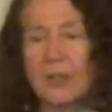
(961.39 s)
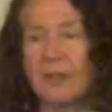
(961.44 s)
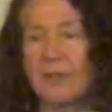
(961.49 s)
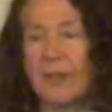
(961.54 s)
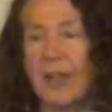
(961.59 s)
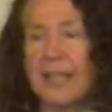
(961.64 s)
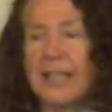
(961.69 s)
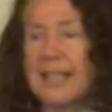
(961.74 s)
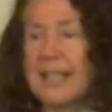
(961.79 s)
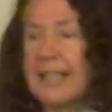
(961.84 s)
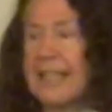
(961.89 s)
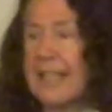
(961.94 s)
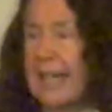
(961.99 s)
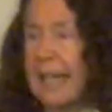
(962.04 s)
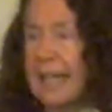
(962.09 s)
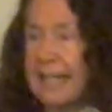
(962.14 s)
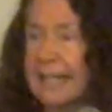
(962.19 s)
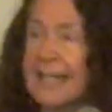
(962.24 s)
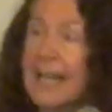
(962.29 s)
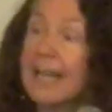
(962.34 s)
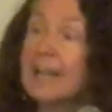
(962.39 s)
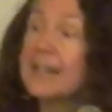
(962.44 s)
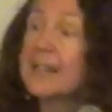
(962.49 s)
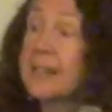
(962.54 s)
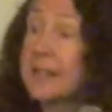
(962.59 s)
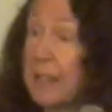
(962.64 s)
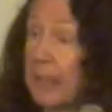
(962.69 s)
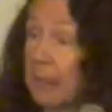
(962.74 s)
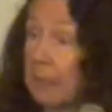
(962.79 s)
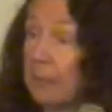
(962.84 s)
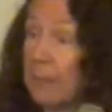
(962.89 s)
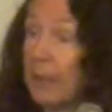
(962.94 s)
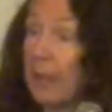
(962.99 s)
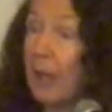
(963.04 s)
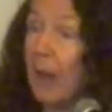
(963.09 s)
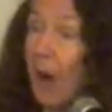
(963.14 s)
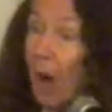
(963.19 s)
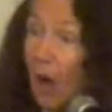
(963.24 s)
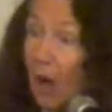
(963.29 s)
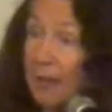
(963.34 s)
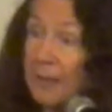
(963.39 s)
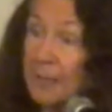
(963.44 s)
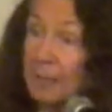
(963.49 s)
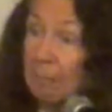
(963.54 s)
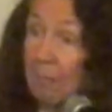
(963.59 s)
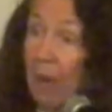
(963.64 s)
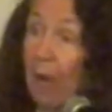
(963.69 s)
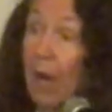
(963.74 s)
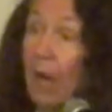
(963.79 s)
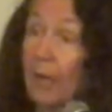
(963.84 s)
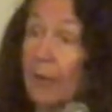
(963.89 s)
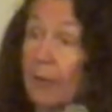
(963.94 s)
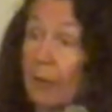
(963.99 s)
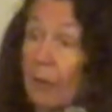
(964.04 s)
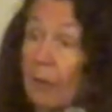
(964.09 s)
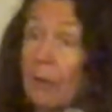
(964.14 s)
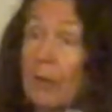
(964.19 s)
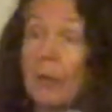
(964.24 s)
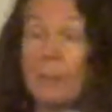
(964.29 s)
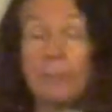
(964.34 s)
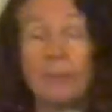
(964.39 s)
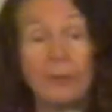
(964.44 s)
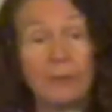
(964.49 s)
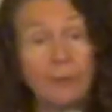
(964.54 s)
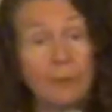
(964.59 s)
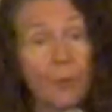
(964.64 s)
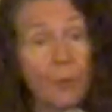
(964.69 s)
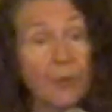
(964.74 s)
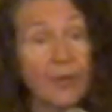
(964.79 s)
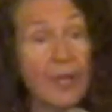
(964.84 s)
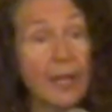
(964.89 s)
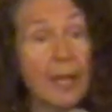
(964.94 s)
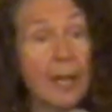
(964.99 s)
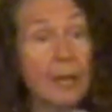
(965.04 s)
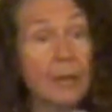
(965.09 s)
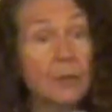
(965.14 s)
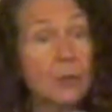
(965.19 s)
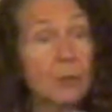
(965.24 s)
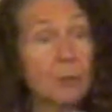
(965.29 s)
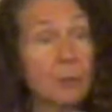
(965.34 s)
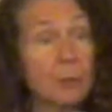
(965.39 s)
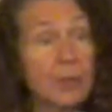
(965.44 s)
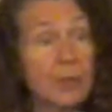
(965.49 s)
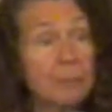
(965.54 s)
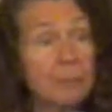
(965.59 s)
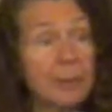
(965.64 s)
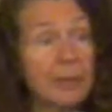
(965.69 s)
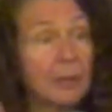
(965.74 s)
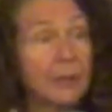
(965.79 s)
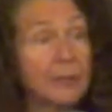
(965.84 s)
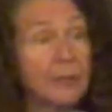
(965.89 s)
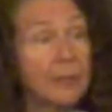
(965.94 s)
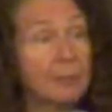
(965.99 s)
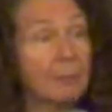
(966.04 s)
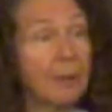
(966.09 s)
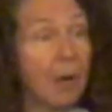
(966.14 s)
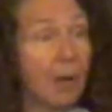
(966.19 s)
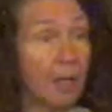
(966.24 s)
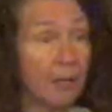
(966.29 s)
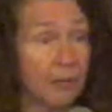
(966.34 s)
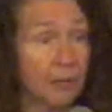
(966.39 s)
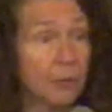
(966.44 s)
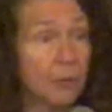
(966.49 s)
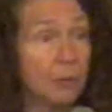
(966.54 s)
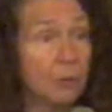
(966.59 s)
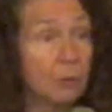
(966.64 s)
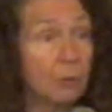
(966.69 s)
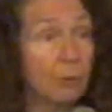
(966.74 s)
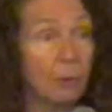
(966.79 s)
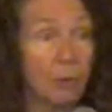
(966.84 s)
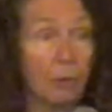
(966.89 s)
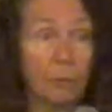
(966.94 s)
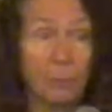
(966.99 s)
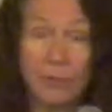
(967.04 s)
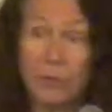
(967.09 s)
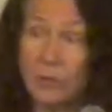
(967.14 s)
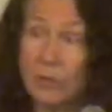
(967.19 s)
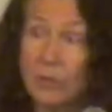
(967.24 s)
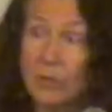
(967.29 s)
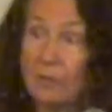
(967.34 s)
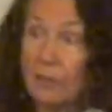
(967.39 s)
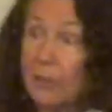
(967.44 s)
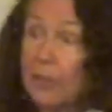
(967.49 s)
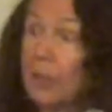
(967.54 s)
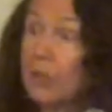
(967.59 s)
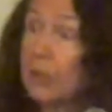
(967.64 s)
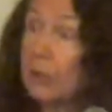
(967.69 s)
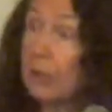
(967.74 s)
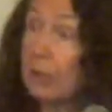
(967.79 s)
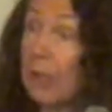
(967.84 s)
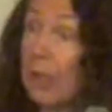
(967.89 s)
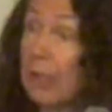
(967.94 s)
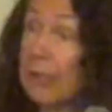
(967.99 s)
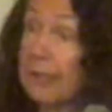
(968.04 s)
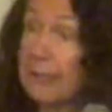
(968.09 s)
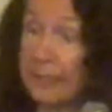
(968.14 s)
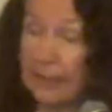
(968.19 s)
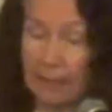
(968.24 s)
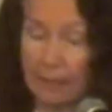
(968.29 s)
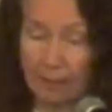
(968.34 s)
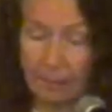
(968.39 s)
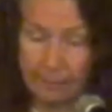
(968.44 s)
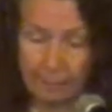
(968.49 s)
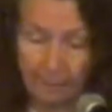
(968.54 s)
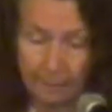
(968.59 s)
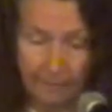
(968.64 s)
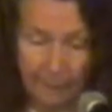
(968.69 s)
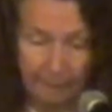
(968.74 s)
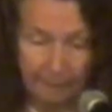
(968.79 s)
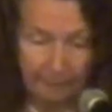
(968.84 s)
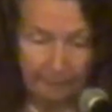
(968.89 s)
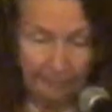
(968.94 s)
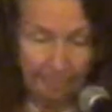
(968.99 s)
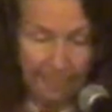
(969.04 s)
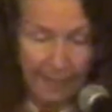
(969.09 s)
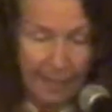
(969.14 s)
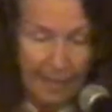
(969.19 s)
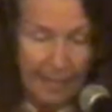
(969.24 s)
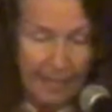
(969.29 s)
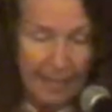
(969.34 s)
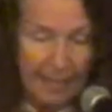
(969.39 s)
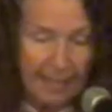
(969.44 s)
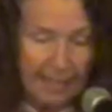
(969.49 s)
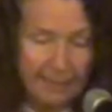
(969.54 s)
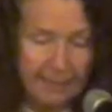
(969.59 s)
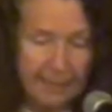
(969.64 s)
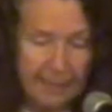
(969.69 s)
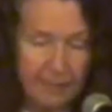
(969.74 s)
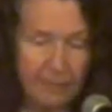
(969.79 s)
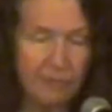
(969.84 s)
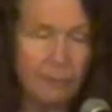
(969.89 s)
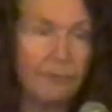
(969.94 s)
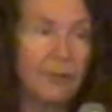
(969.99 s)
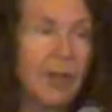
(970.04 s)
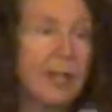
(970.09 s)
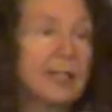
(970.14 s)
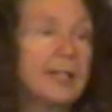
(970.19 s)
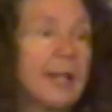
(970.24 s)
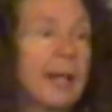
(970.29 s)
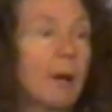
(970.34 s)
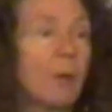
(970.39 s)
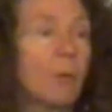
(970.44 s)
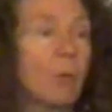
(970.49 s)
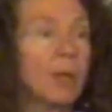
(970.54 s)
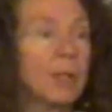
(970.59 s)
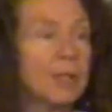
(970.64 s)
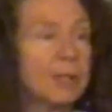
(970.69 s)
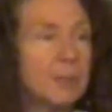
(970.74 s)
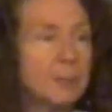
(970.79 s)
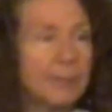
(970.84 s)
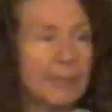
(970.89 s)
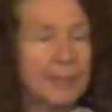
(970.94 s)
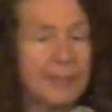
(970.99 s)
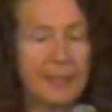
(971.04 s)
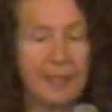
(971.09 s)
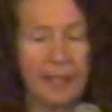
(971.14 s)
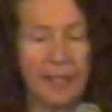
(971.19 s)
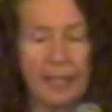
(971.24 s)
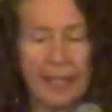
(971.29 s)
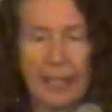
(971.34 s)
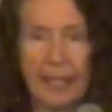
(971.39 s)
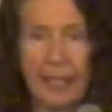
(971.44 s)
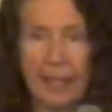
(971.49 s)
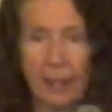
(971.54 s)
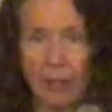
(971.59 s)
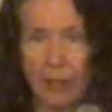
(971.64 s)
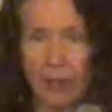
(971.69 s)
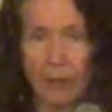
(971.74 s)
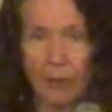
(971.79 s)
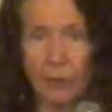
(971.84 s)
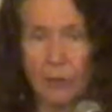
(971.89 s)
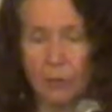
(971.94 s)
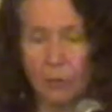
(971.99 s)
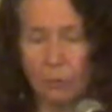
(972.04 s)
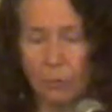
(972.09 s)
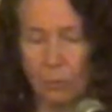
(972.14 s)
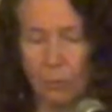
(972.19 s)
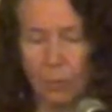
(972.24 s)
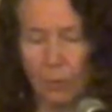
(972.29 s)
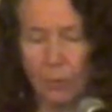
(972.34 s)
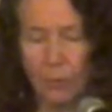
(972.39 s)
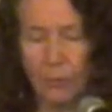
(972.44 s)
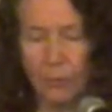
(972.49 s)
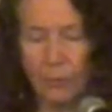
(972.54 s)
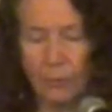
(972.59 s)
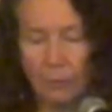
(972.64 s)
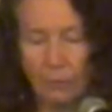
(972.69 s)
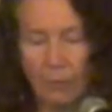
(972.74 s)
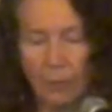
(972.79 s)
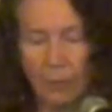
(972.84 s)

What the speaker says: devices, and test them on the model before they actually built them on the school, which is a very good idea. And then find out what has been done at other schools.